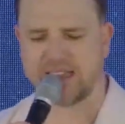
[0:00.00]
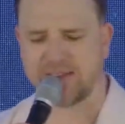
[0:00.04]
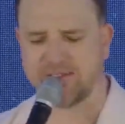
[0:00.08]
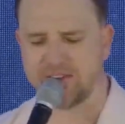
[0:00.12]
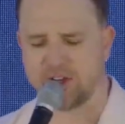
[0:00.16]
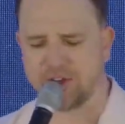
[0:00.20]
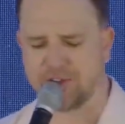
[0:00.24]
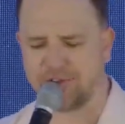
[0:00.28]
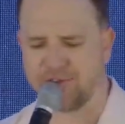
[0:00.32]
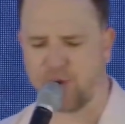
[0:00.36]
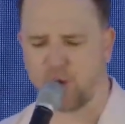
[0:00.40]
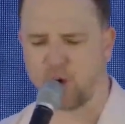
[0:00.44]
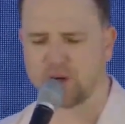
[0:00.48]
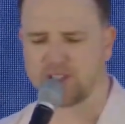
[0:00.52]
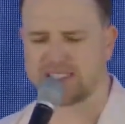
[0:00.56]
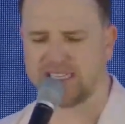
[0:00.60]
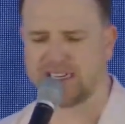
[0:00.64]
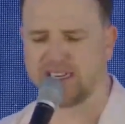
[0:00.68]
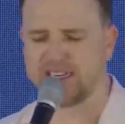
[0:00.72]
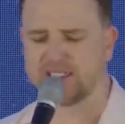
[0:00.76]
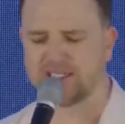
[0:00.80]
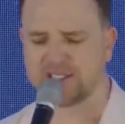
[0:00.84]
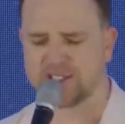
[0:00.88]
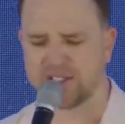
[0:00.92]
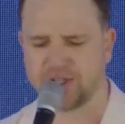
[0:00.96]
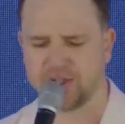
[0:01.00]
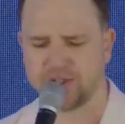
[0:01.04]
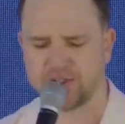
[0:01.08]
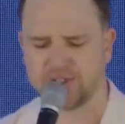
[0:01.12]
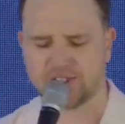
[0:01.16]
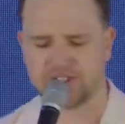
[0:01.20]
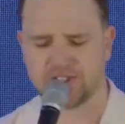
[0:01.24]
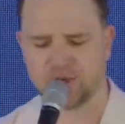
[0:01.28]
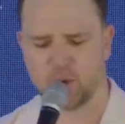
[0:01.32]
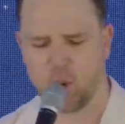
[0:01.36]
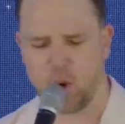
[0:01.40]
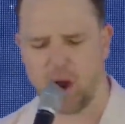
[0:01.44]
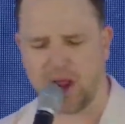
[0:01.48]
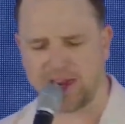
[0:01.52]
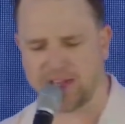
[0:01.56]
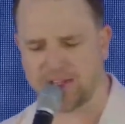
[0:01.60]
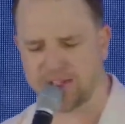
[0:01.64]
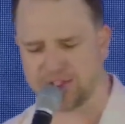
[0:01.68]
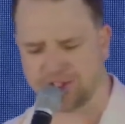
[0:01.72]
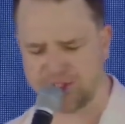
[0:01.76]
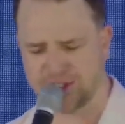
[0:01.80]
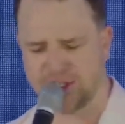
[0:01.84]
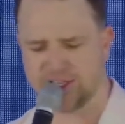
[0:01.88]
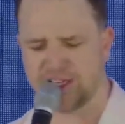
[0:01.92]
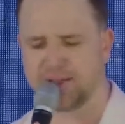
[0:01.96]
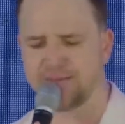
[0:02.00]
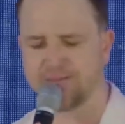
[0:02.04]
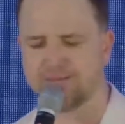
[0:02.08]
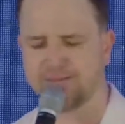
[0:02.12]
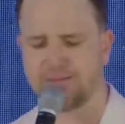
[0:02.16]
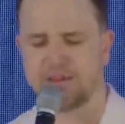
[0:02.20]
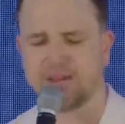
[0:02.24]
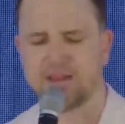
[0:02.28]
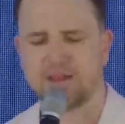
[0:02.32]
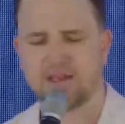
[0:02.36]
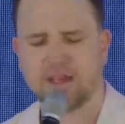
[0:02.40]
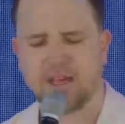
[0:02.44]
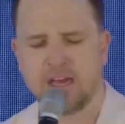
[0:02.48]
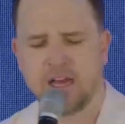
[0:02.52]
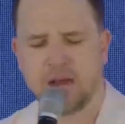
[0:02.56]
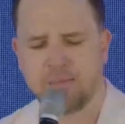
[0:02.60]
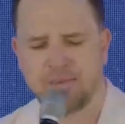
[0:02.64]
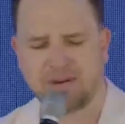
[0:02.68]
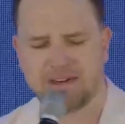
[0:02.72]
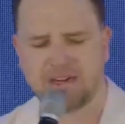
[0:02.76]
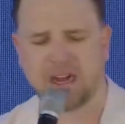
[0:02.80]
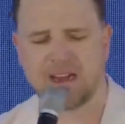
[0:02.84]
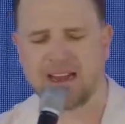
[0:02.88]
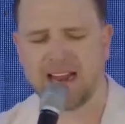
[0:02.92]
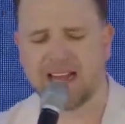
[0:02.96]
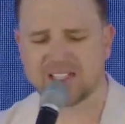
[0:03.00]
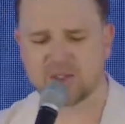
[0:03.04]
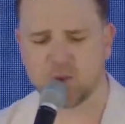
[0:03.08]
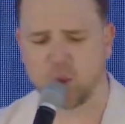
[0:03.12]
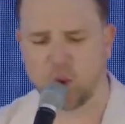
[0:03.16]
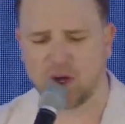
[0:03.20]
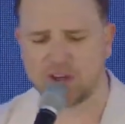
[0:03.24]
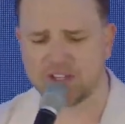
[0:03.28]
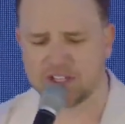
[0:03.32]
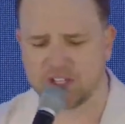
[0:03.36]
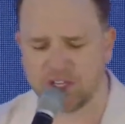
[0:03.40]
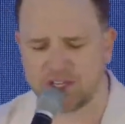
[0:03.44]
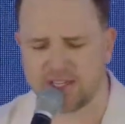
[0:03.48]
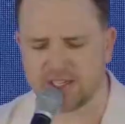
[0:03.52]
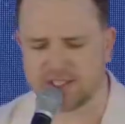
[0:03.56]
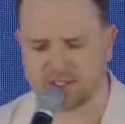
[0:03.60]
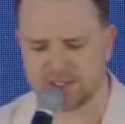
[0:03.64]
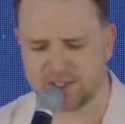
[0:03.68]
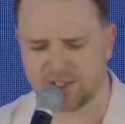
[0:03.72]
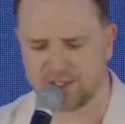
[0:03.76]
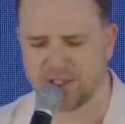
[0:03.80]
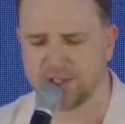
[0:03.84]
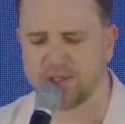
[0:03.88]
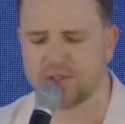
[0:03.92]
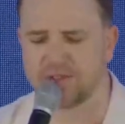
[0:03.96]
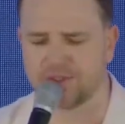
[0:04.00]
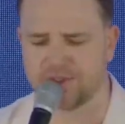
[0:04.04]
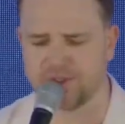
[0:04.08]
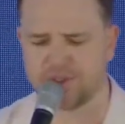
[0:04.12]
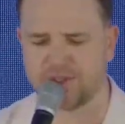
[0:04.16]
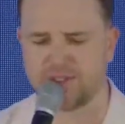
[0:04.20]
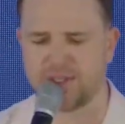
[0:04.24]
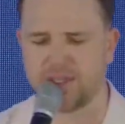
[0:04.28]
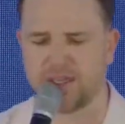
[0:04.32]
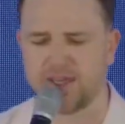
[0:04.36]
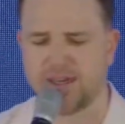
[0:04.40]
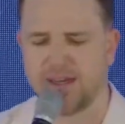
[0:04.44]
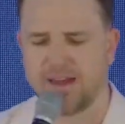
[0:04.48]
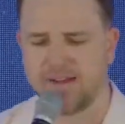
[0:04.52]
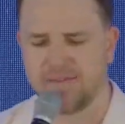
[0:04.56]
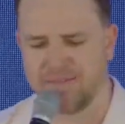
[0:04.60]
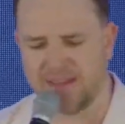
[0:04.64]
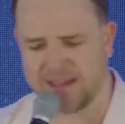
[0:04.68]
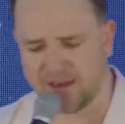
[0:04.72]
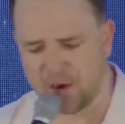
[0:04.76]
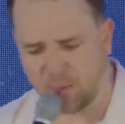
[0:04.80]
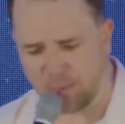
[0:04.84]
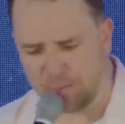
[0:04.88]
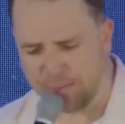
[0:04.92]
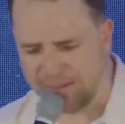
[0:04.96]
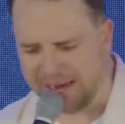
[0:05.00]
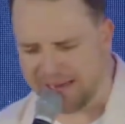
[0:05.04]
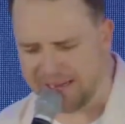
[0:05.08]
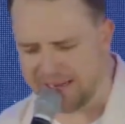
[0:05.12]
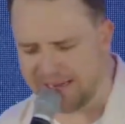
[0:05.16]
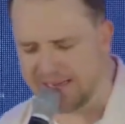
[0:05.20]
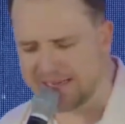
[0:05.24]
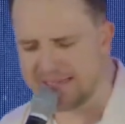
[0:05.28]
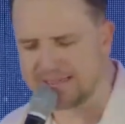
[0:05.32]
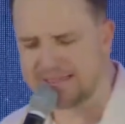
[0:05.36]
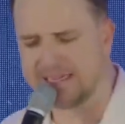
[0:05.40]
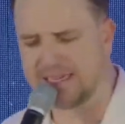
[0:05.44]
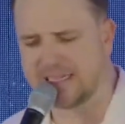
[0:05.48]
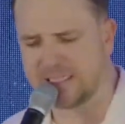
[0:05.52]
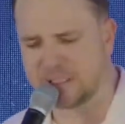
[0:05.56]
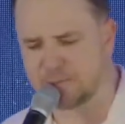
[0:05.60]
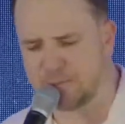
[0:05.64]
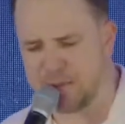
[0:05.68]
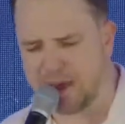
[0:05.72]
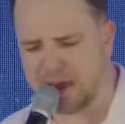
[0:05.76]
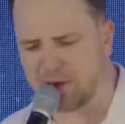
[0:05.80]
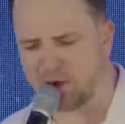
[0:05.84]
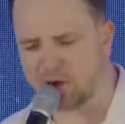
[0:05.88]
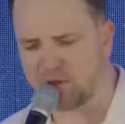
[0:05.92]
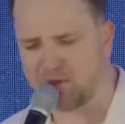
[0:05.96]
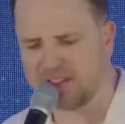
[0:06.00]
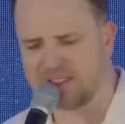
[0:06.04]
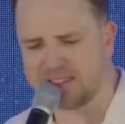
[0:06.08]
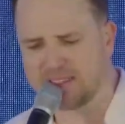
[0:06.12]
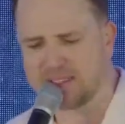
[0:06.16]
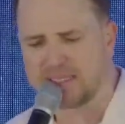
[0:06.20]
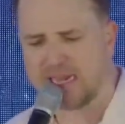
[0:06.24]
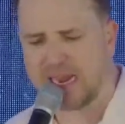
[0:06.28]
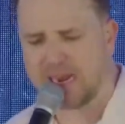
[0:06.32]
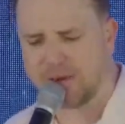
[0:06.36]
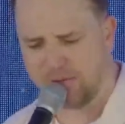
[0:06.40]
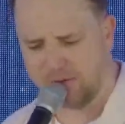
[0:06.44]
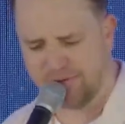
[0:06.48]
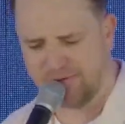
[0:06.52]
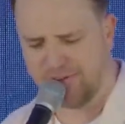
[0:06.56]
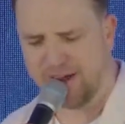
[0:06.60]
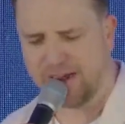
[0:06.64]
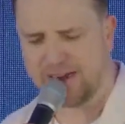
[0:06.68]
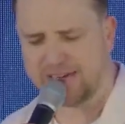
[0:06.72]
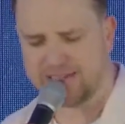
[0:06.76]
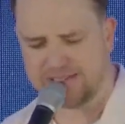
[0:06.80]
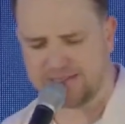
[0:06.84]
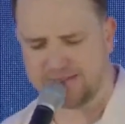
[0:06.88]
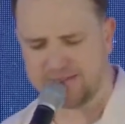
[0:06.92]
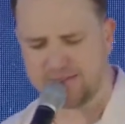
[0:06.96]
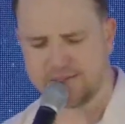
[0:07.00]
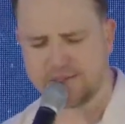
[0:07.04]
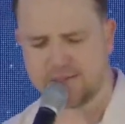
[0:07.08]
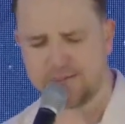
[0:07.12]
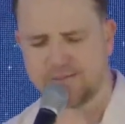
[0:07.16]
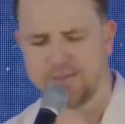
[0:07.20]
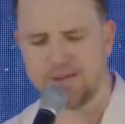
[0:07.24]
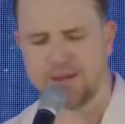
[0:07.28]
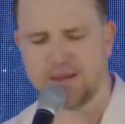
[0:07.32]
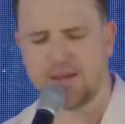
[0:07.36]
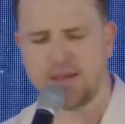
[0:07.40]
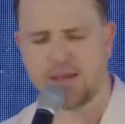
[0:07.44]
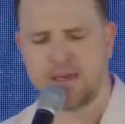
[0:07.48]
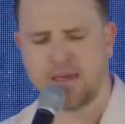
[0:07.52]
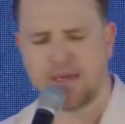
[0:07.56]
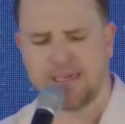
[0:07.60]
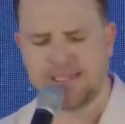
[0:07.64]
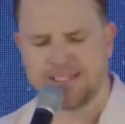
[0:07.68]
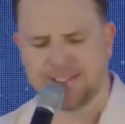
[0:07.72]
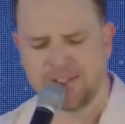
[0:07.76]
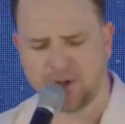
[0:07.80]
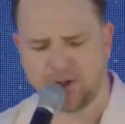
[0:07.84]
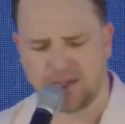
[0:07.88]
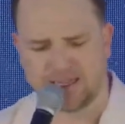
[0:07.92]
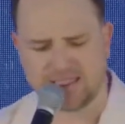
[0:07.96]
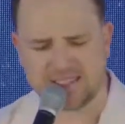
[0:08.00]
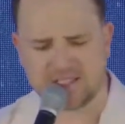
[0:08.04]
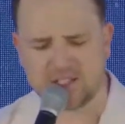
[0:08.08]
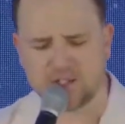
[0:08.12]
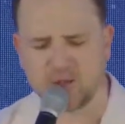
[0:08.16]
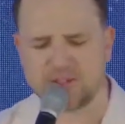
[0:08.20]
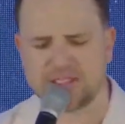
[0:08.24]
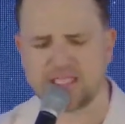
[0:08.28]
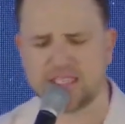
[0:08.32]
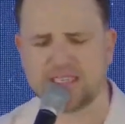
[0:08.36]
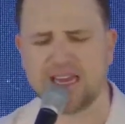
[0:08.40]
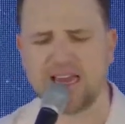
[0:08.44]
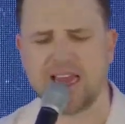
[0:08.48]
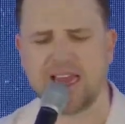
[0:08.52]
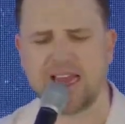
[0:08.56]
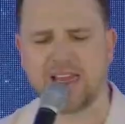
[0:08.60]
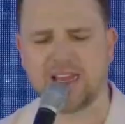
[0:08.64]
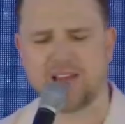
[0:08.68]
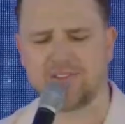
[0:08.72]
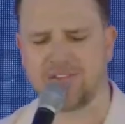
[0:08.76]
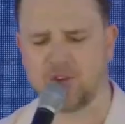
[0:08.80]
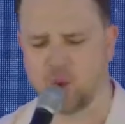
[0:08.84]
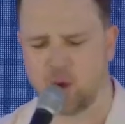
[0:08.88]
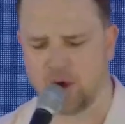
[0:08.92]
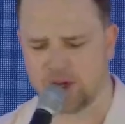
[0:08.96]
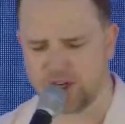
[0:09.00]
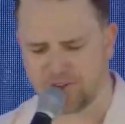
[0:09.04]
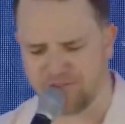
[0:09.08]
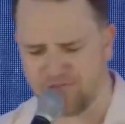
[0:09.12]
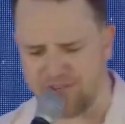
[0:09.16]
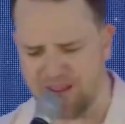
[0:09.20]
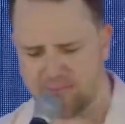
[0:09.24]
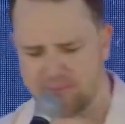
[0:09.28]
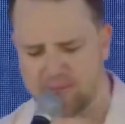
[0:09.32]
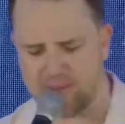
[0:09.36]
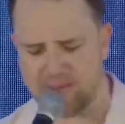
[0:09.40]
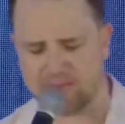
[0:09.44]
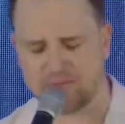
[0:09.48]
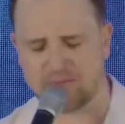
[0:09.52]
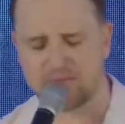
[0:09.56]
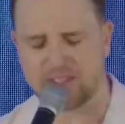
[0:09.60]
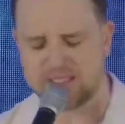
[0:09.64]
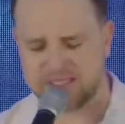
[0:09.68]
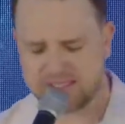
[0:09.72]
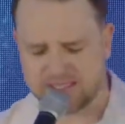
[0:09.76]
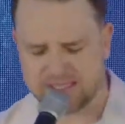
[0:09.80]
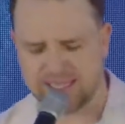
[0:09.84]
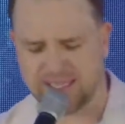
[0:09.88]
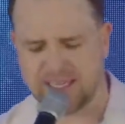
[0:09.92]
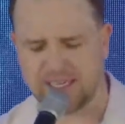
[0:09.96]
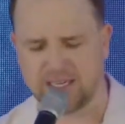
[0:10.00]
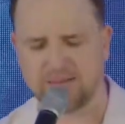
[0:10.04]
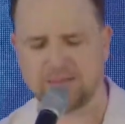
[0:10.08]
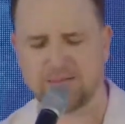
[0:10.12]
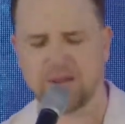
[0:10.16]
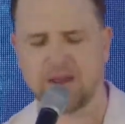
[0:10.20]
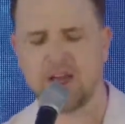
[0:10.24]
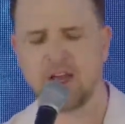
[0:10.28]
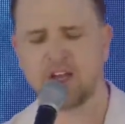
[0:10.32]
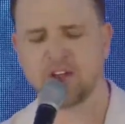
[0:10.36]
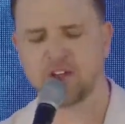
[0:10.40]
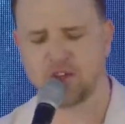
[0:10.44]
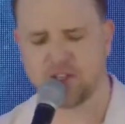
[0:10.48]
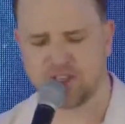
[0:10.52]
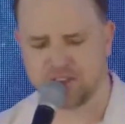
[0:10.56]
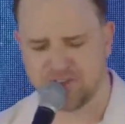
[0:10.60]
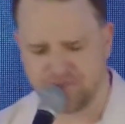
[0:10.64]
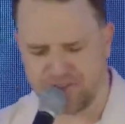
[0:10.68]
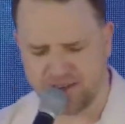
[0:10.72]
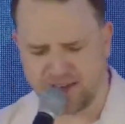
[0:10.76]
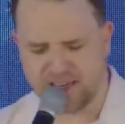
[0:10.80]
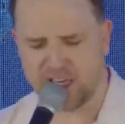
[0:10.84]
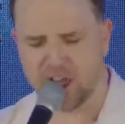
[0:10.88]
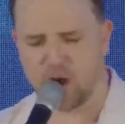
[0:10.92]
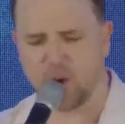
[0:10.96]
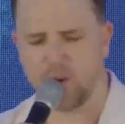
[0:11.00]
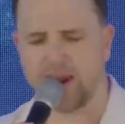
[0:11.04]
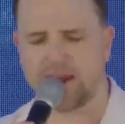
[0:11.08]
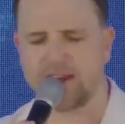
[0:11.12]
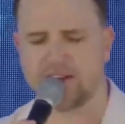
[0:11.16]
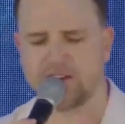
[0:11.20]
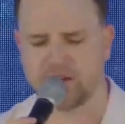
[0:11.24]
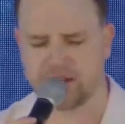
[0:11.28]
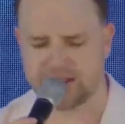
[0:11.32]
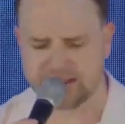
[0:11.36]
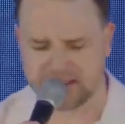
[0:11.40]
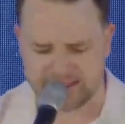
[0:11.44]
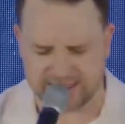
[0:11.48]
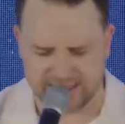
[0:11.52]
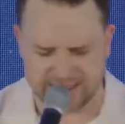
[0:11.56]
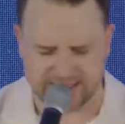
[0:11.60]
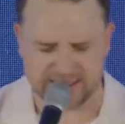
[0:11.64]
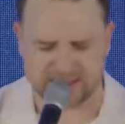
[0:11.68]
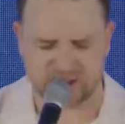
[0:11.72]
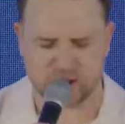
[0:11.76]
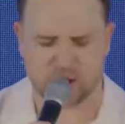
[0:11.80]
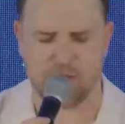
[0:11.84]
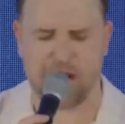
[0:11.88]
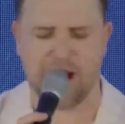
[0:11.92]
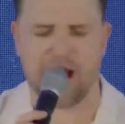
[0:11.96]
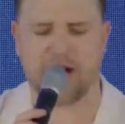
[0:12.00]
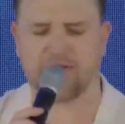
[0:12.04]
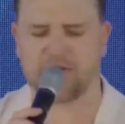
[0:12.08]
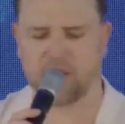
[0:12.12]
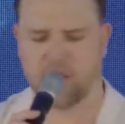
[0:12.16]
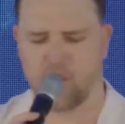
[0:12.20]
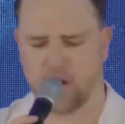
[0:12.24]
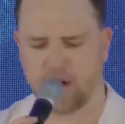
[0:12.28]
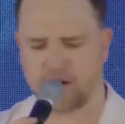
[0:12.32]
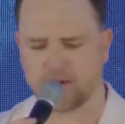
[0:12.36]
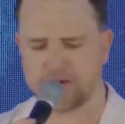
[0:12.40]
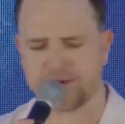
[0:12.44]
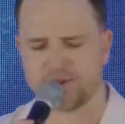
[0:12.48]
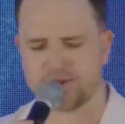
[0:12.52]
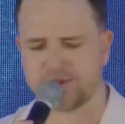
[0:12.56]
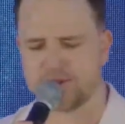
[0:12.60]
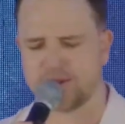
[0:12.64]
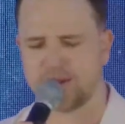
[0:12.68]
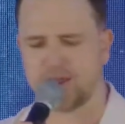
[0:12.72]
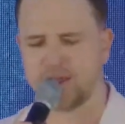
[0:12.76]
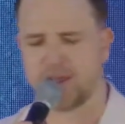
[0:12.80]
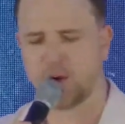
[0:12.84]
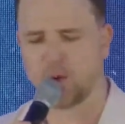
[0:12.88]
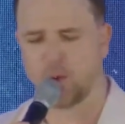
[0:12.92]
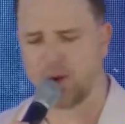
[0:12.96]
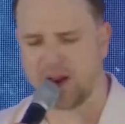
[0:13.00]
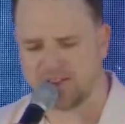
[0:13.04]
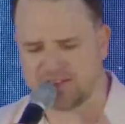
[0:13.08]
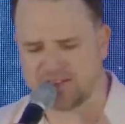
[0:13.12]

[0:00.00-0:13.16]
given you fourteen excuses of why you shouldn't, but God has one good excuse, that obedience is better than sacrifice. So let's do it today. If you want your family to see it, you can video it. You can send it to them afterwards. We